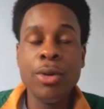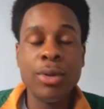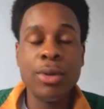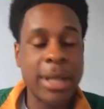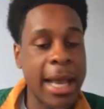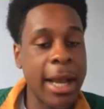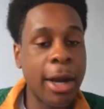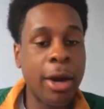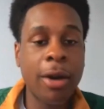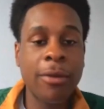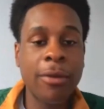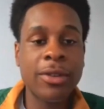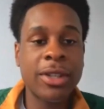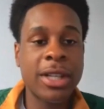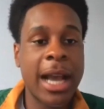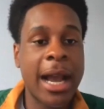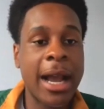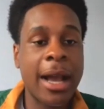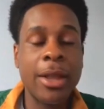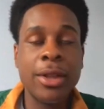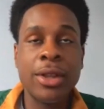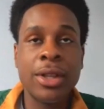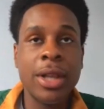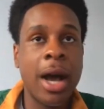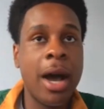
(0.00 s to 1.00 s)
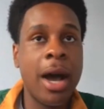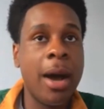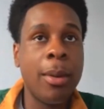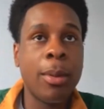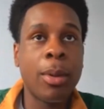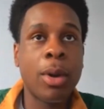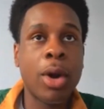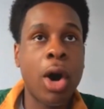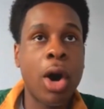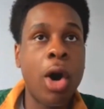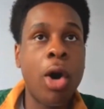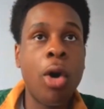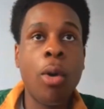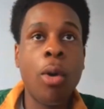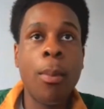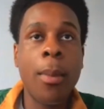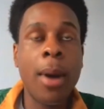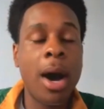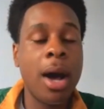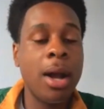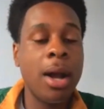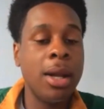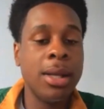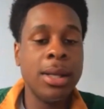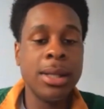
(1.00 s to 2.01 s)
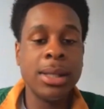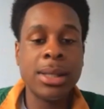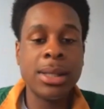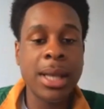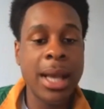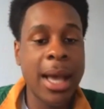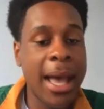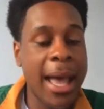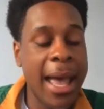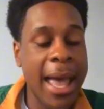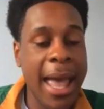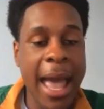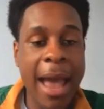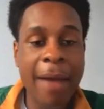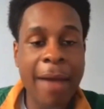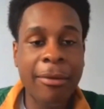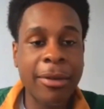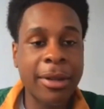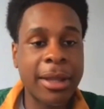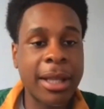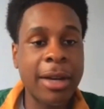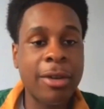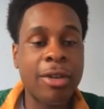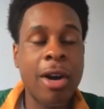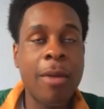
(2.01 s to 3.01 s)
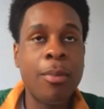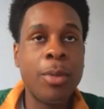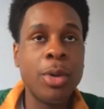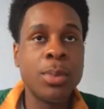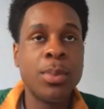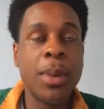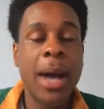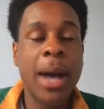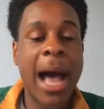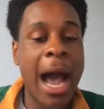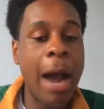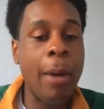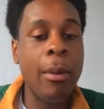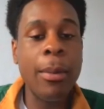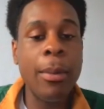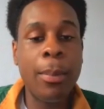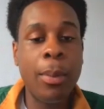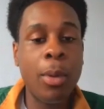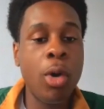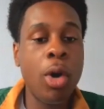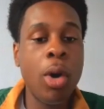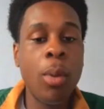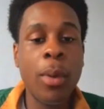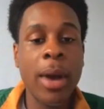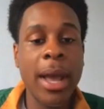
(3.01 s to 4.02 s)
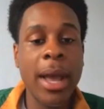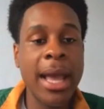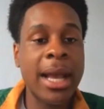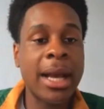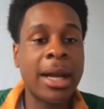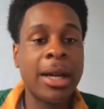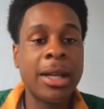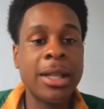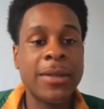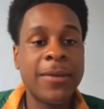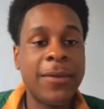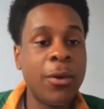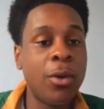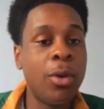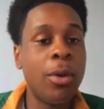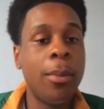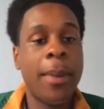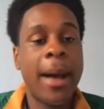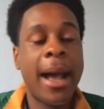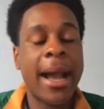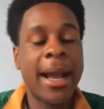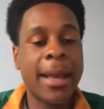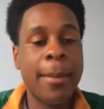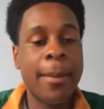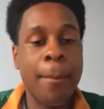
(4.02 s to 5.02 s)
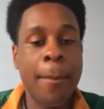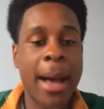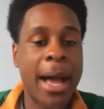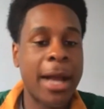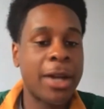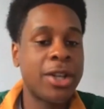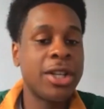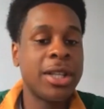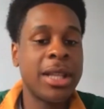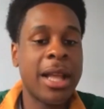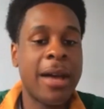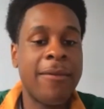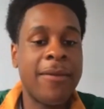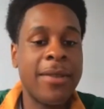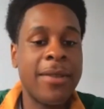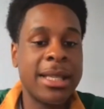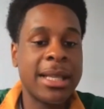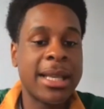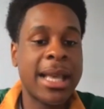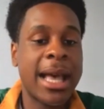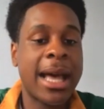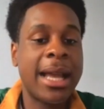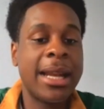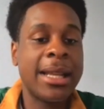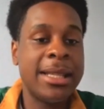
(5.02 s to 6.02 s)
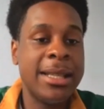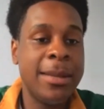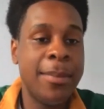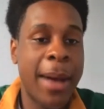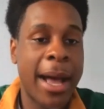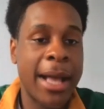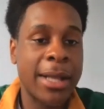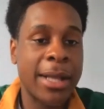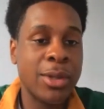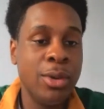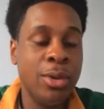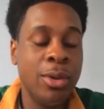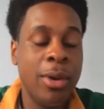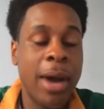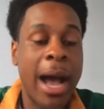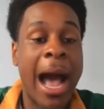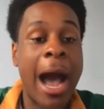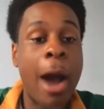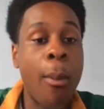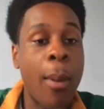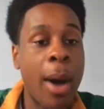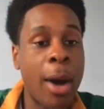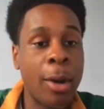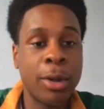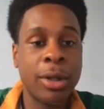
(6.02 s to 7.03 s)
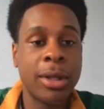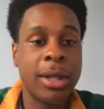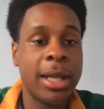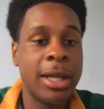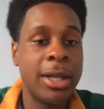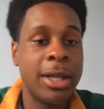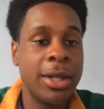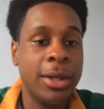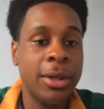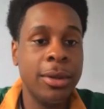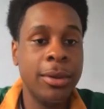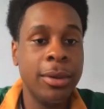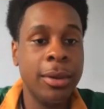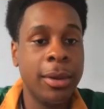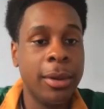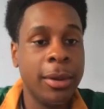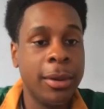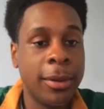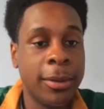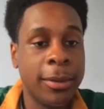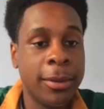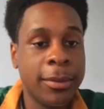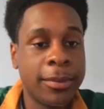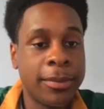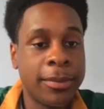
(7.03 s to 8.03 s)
You take off Cole, Marlers, everything crumbled. But how important were England's forward pack in matching that physicality battle? How well did they do?